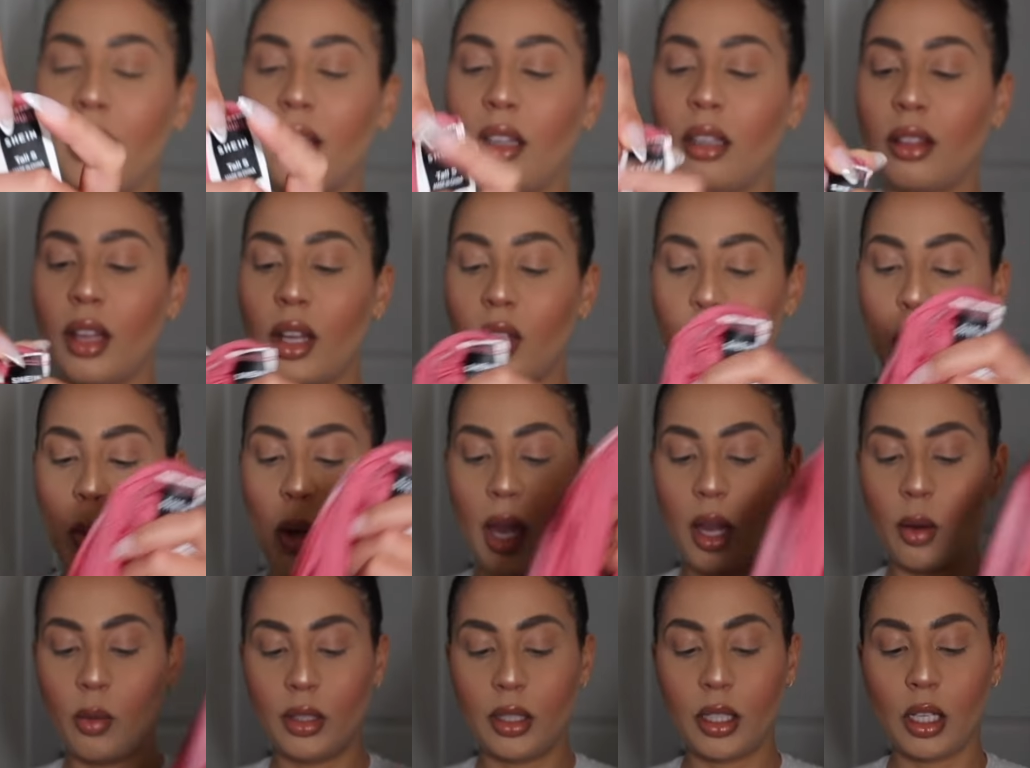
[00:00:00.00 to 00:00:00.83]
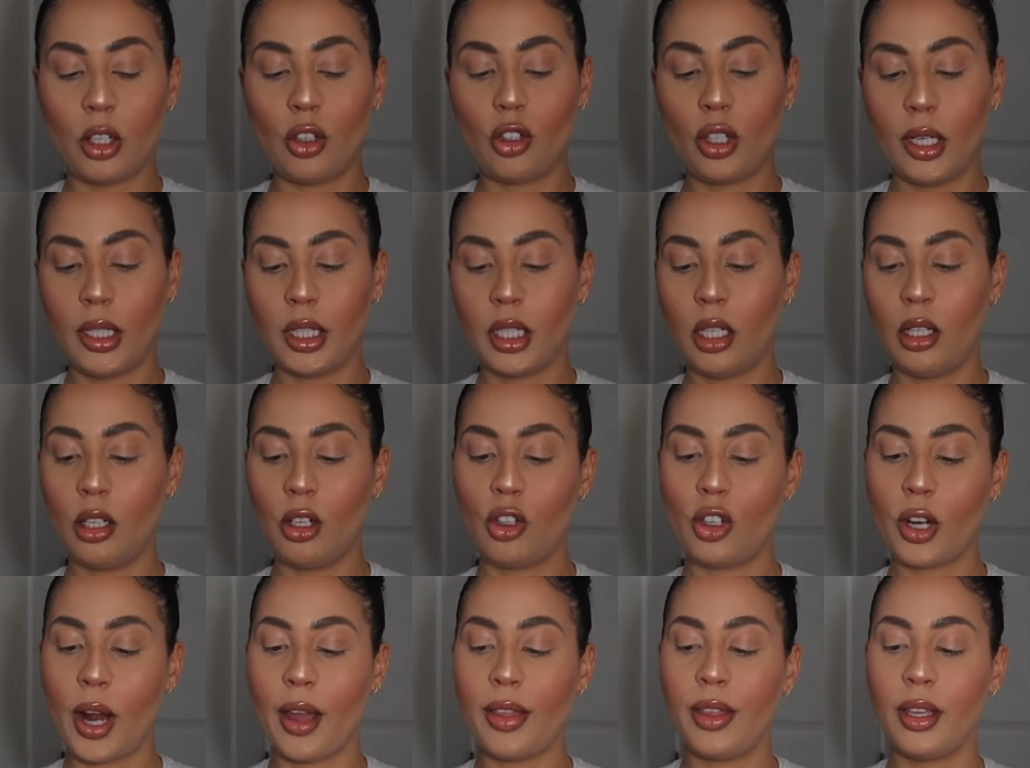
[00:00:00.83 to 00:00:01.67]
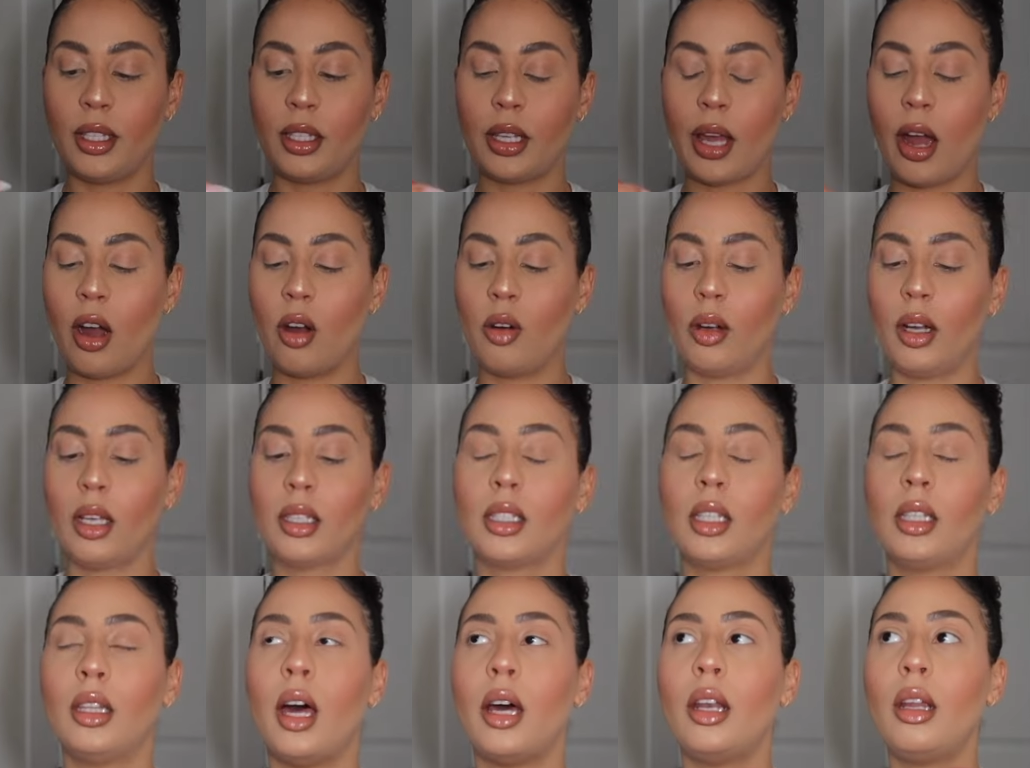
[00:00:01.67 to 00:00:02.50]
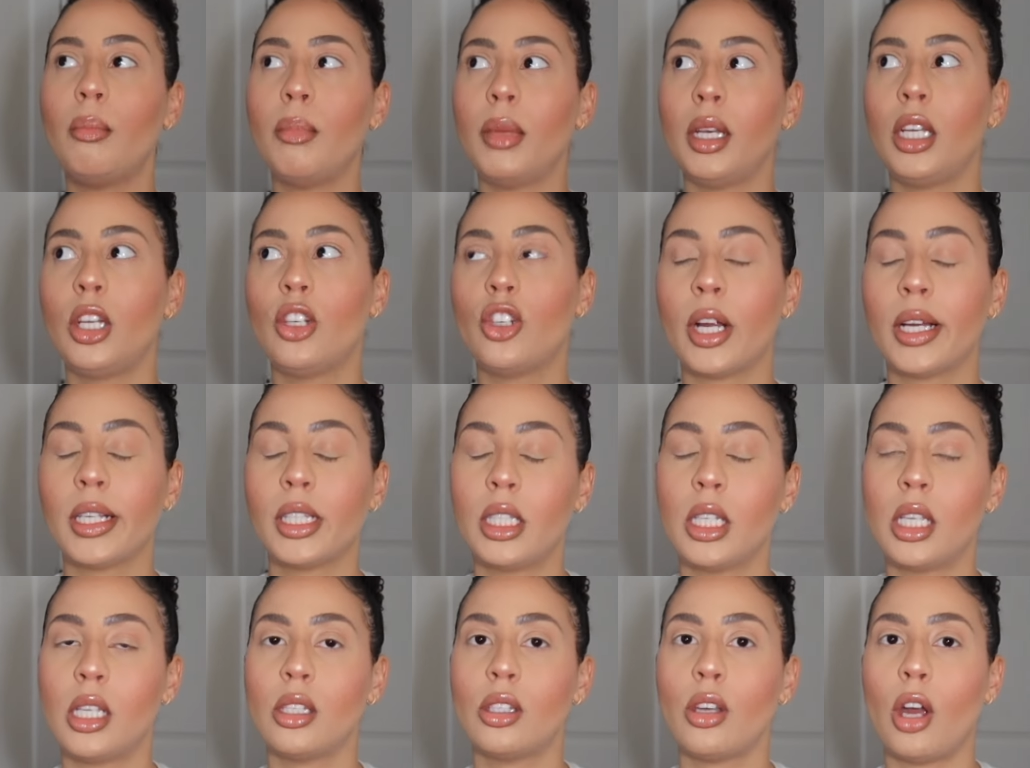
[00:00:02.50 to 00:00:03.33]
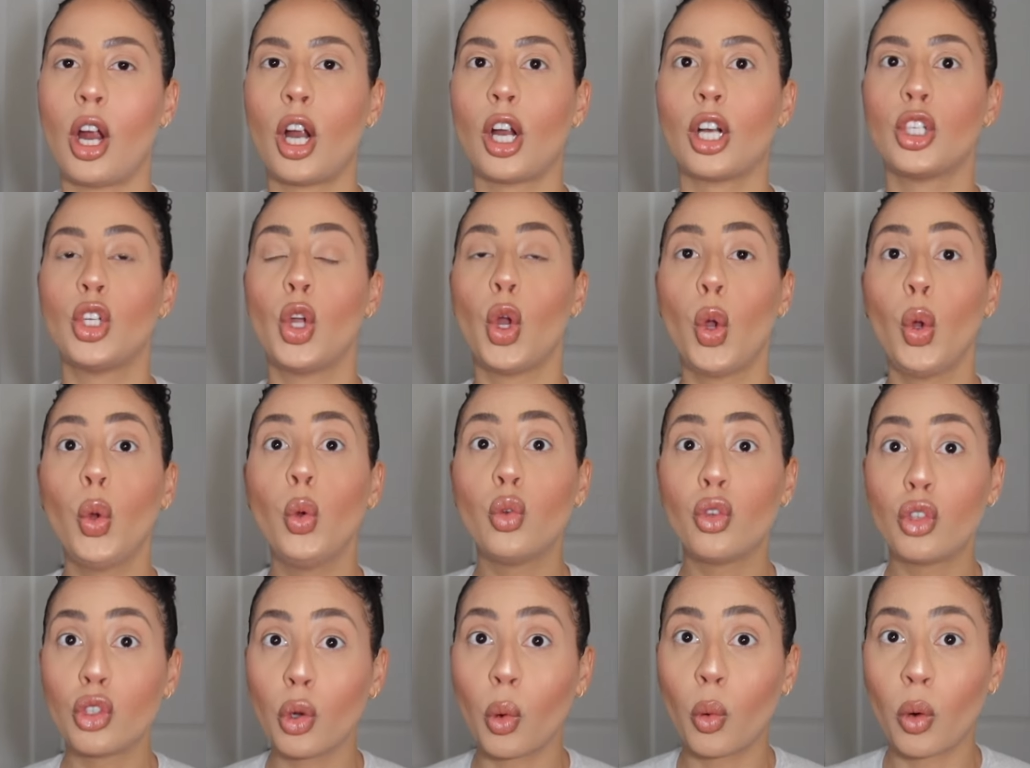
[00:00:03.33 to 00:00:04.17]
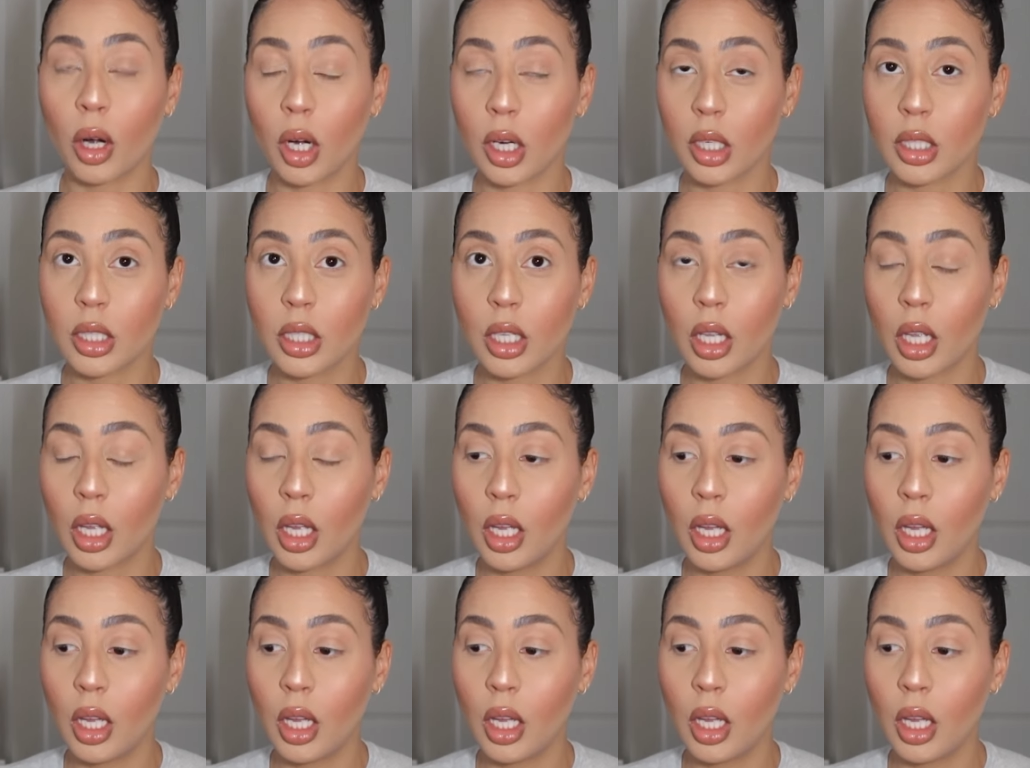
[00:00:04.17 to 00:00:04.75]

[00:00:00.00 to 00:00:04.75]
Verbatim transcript: think that's why I was interested to try this out because a lot of mini dresses are too short.